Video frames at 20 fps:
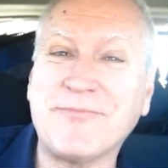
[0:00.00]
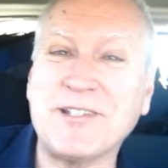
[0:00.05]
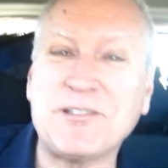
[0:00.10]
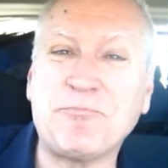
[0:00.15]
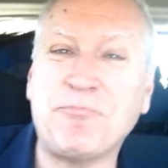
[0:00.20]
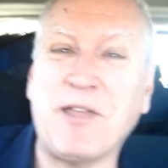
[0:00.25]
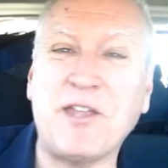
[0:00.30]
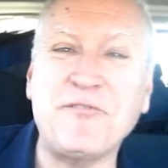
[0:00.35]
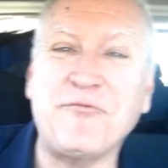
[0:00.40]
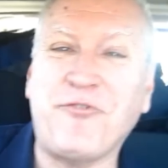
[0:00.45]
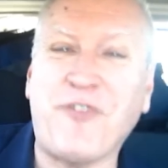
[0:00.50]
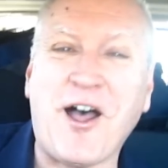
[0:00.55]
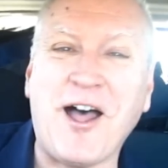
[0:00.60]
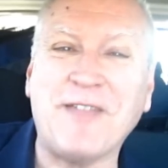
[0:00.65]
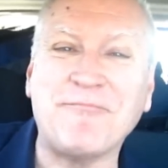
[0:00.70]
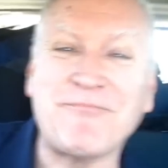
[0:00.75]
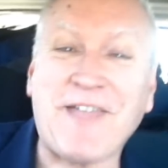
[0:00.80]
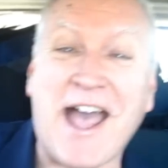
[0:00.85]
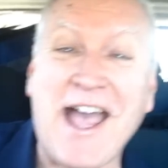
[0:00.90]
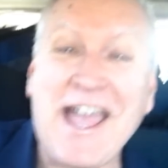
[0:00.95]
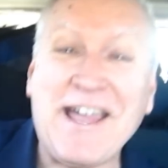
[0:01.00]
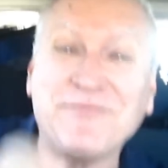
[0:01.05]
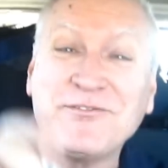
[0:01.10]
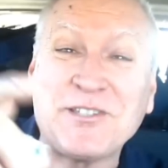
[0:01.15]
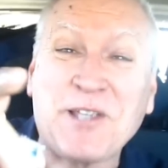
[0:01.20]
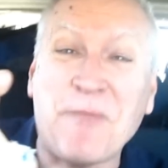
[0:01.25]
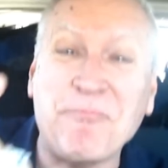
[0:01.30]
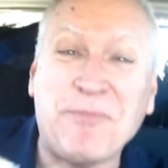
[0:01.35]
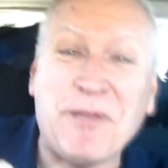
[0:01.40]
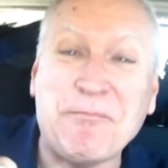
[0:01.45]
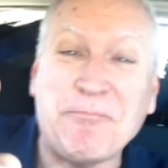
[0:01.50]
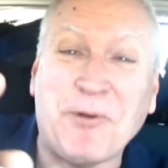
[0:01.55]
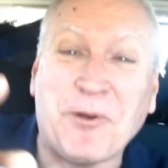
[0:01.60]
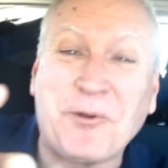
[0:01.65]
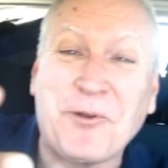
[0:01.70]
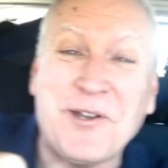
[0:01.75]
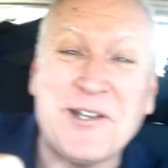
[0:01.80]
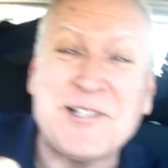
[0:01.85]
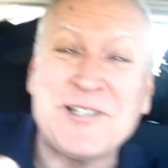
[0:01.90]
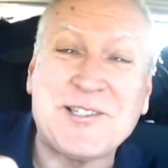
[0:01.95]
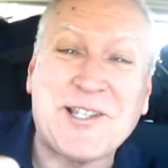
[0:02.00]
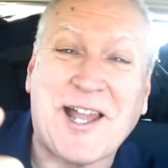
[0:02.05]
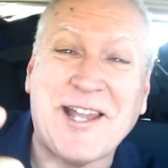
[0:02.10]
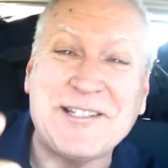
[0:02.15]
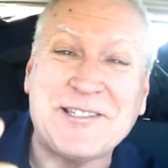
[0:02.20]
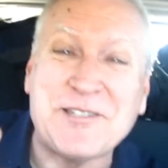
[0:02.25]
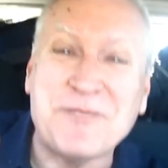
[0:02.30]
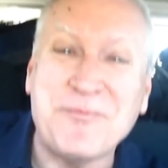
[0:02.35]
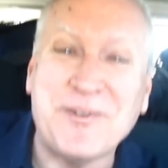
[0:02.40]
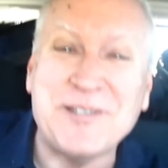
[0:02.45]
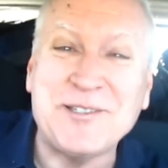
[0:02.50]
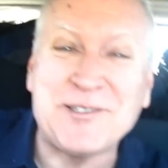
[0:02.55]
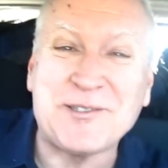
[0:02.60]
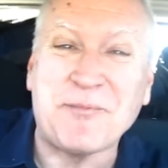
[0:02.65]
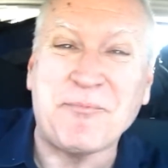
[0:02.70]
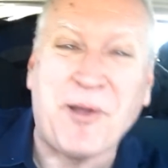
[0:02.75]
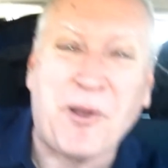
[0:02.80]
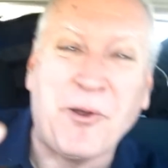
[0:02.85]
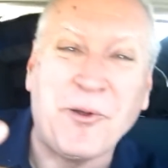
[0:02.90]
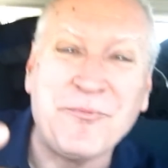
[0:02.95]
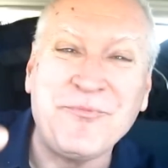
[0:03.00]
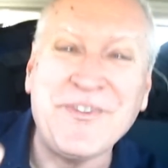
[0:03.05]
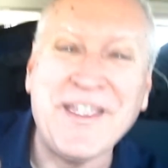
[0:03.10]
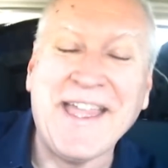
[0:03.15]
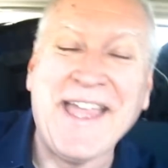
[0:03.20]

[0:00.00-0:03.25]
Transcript: It's been fun. I had some people criticizing me, more